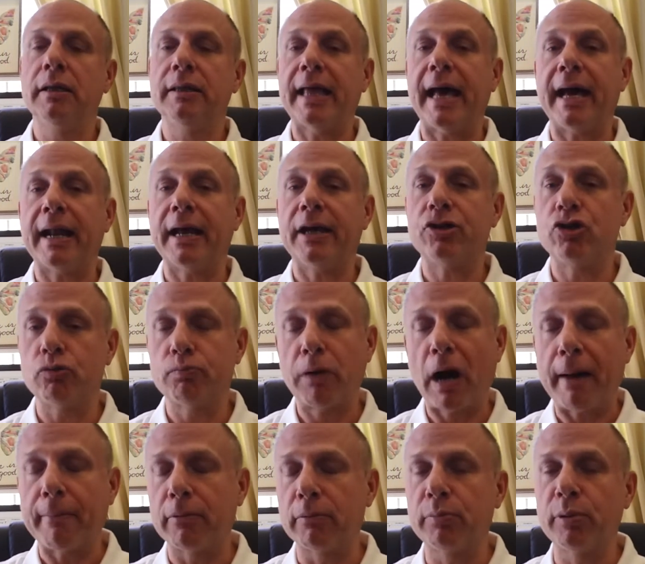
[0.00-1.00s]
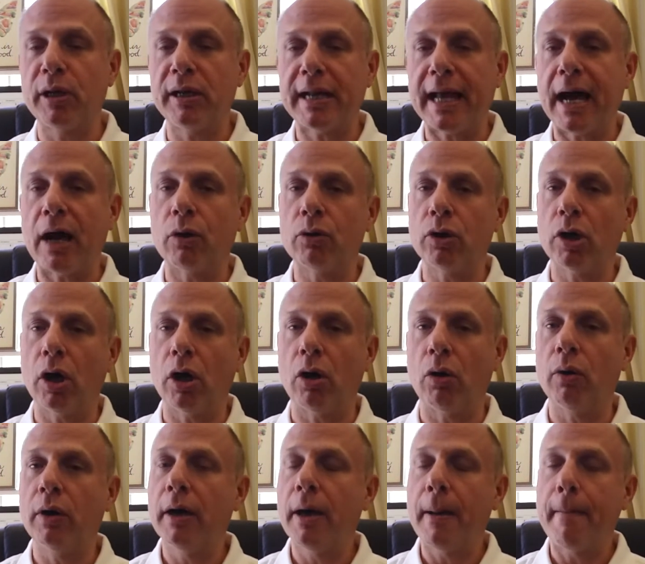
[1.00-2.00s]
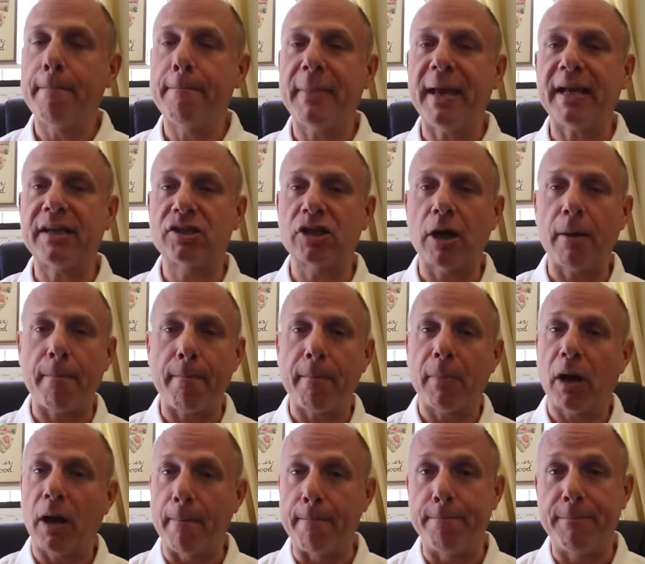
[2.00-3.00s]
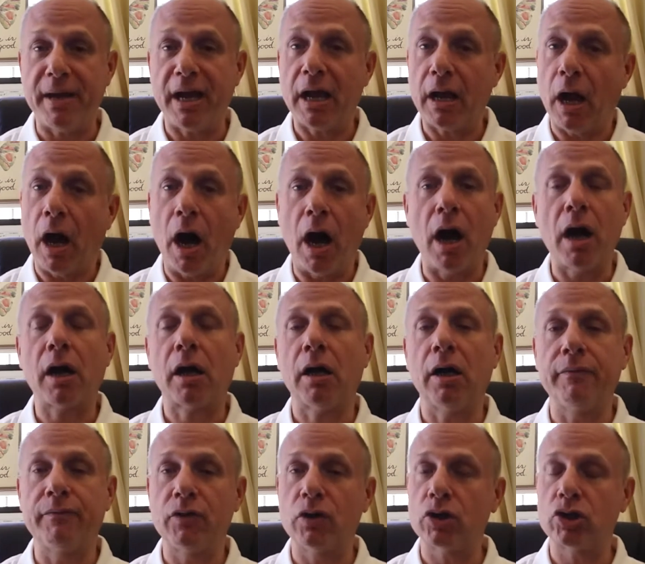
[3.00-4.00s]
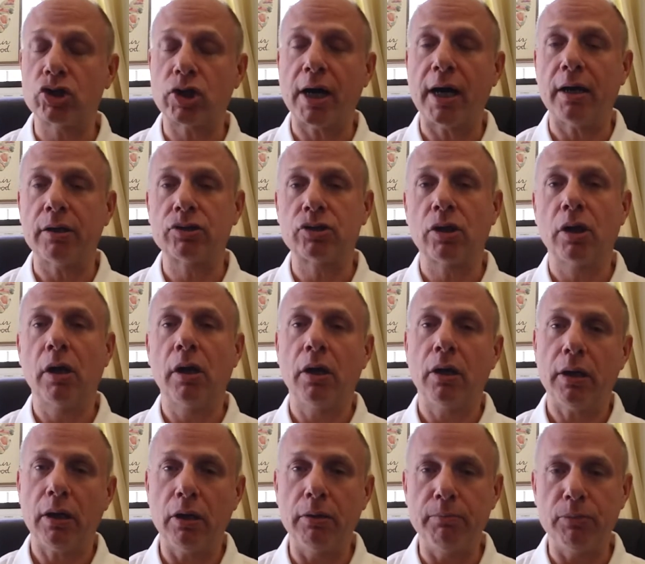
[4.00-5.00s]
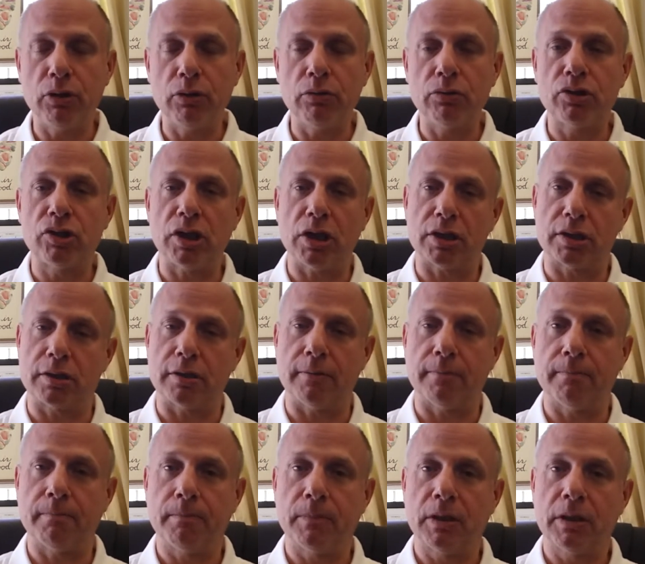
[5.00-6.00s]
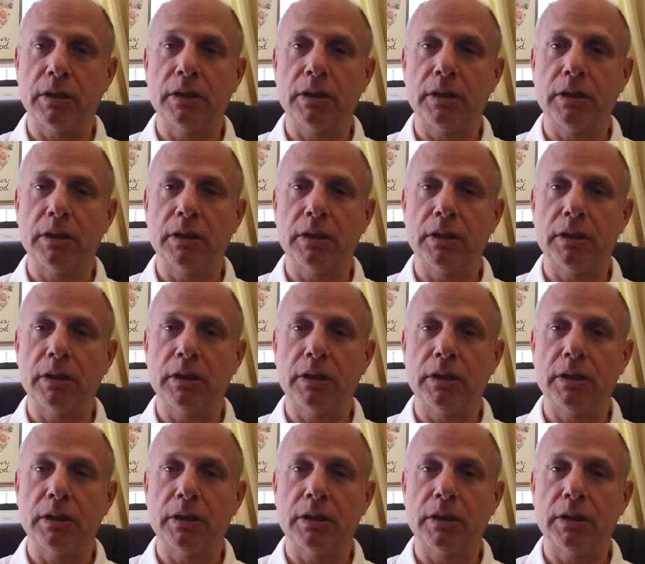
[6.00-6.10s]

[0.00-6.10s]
that, as you probably now know, makes up a big hunk of your child's immune system.